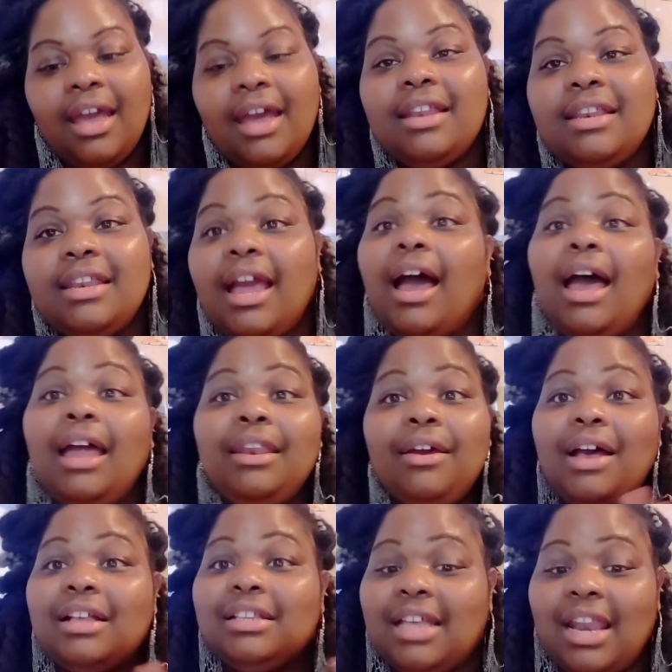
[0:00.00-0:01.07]
Now I know
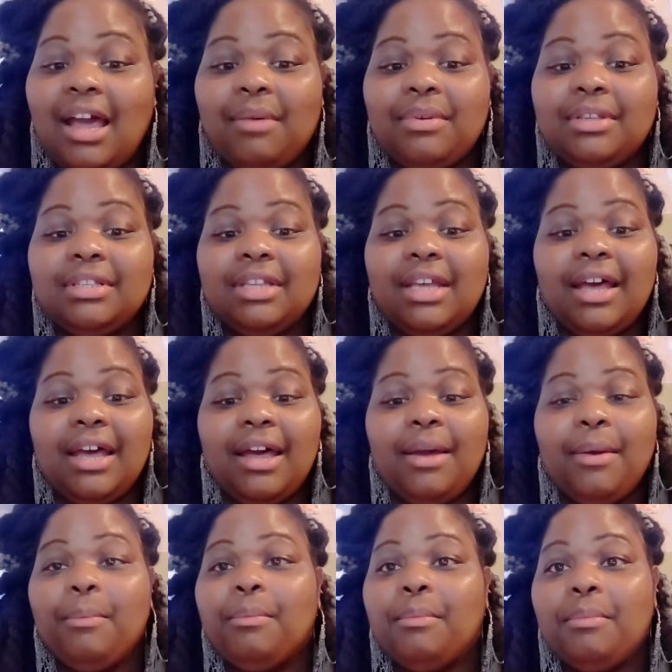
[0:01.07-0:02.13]
I said I was
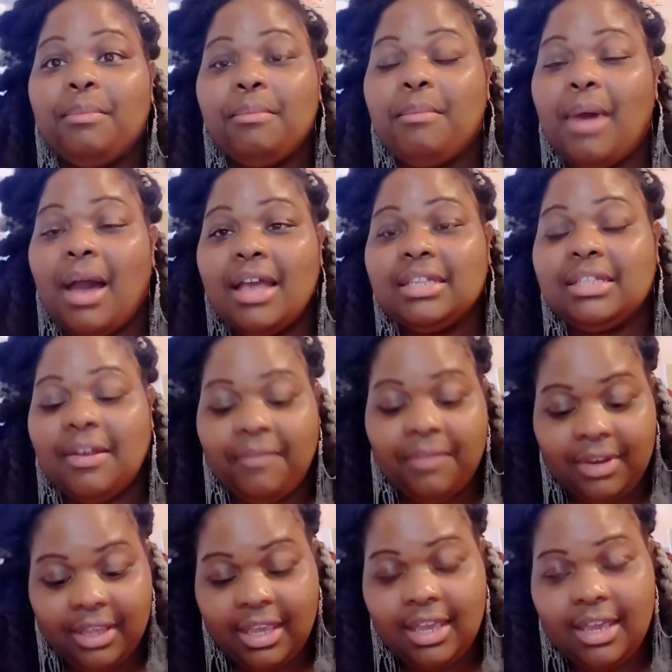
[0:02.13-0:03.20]
buying stuff for
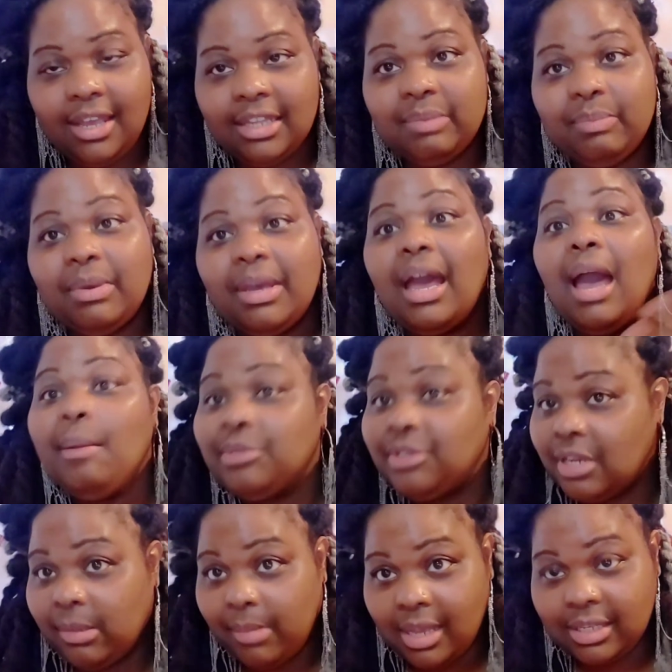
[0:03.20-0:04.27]
the kids, but I'm
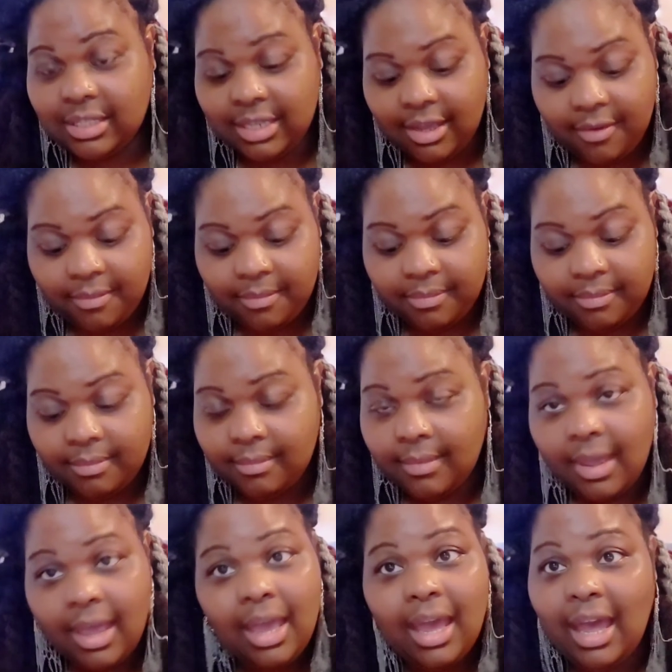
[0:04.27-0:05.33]
treating myself.
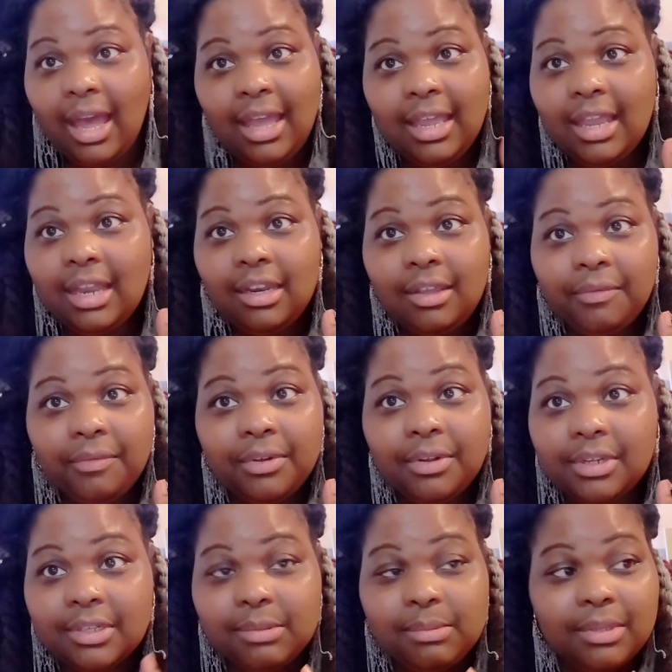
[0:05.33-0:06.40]
I ain't getting nothing for
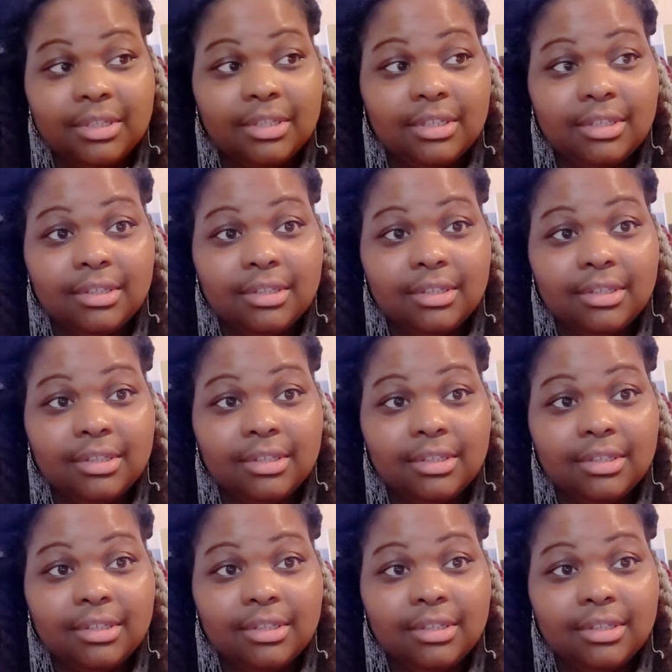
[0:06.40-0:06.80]
Christmas.